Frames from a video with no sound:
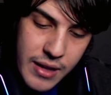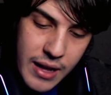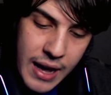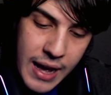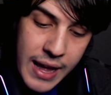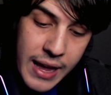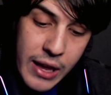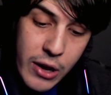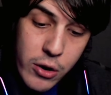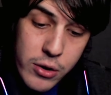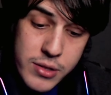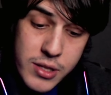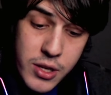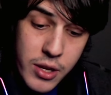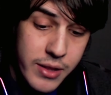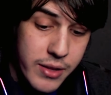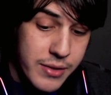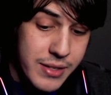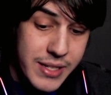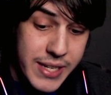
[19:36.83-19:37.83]
I also,
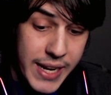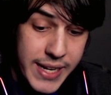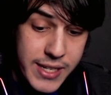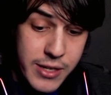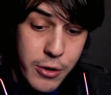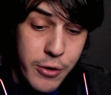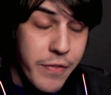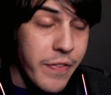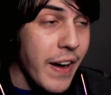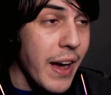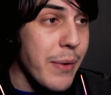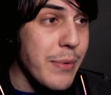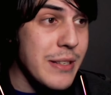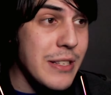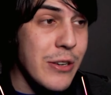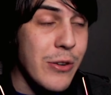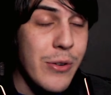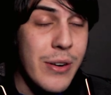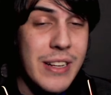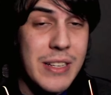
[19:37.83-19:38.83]
the tentacle fight was
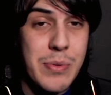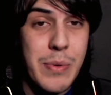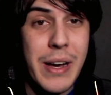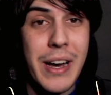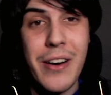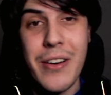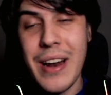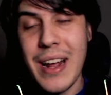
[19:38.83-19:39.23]
cool as well.